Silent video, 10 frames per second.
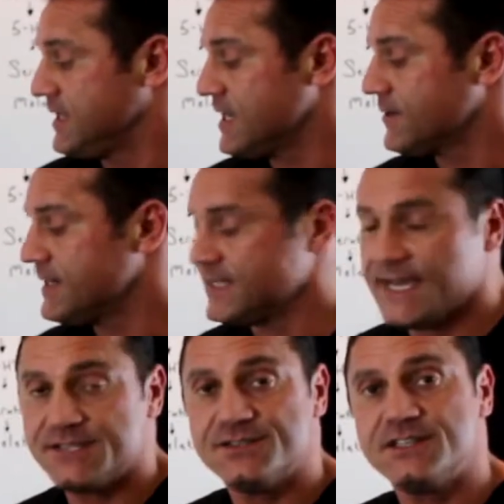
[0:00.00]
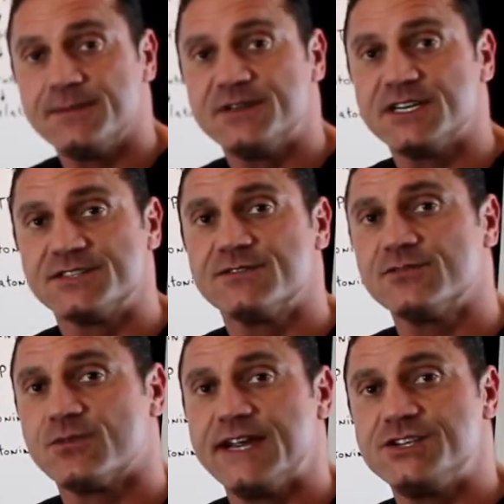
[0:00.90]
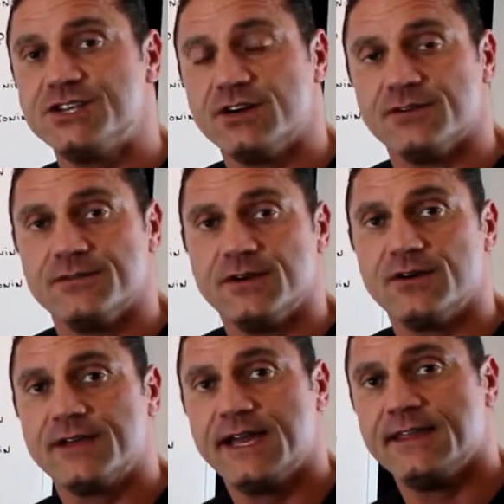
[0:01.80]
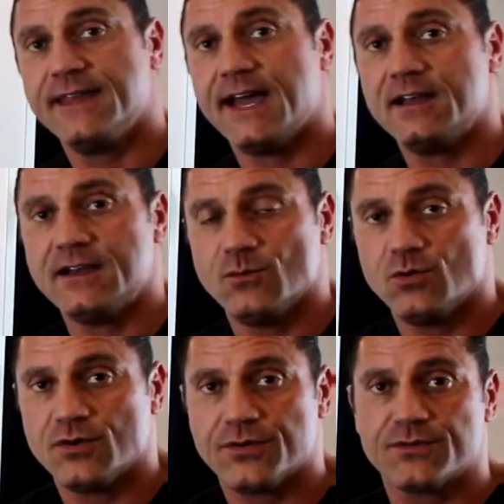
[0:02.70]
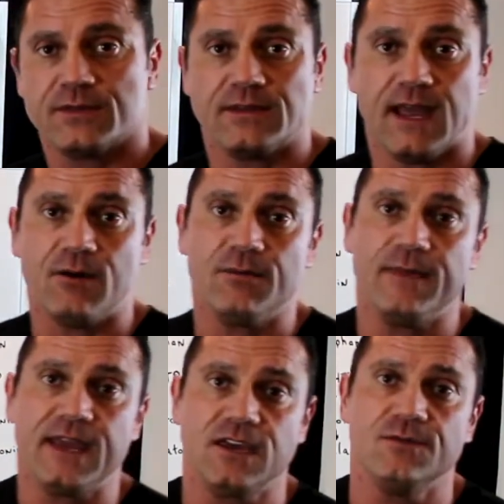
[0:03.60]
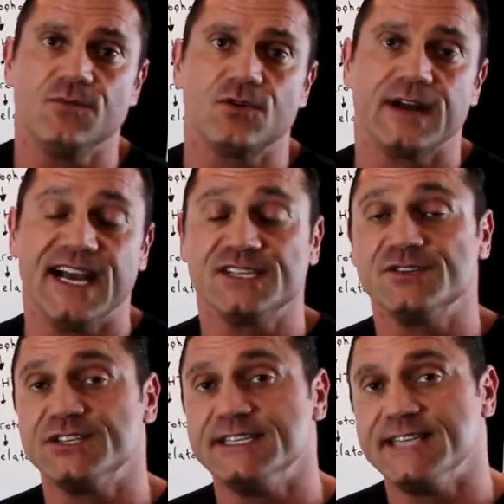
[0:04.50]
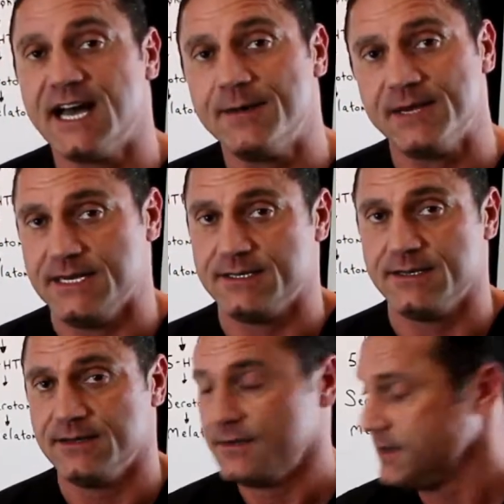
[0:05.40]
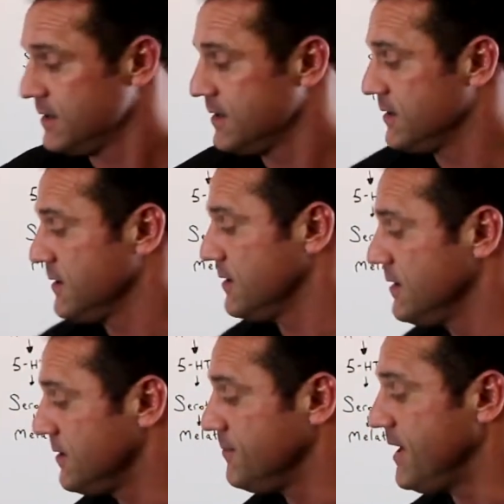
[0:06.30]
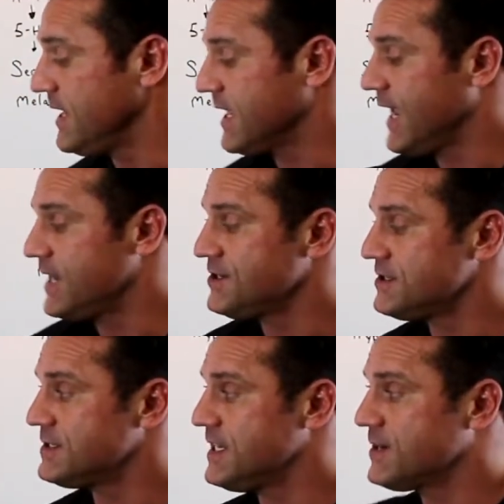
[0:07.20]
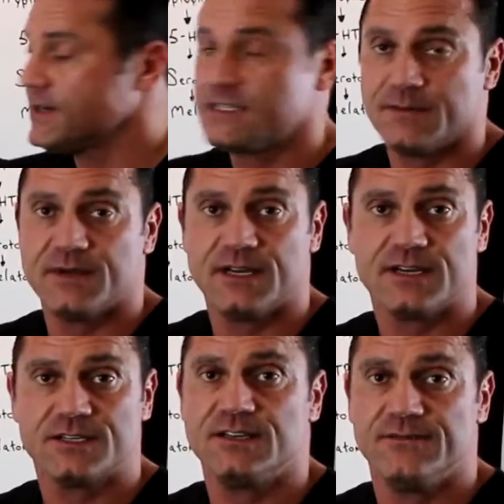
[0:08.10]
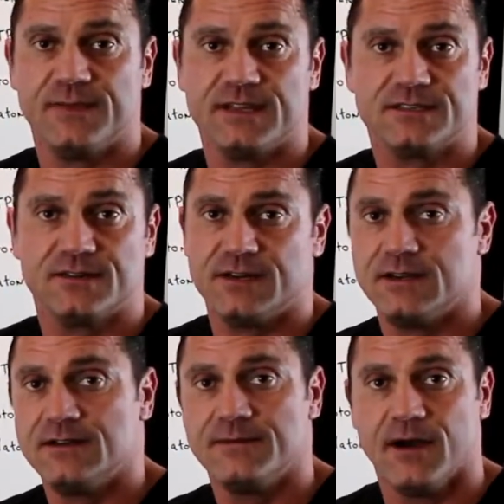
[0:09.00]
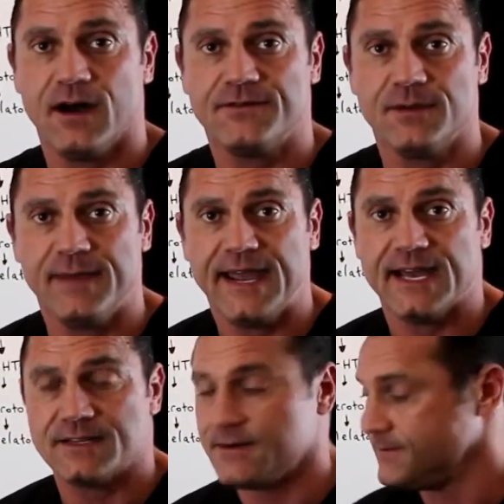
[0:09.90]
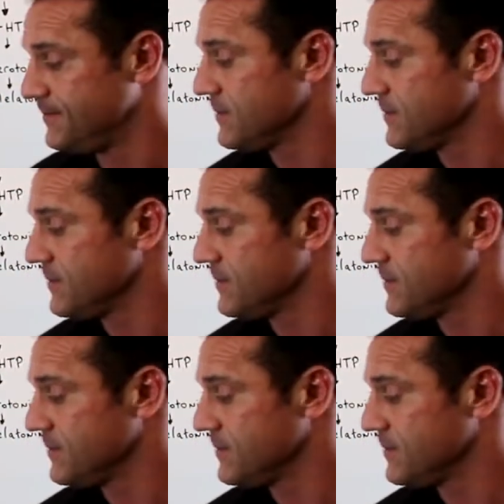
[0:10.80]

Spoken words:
Decreased estrogen and progesterone ratio. Okay, that will make you more estrogen dominant. Medications decrease the production of melatonin off the bat.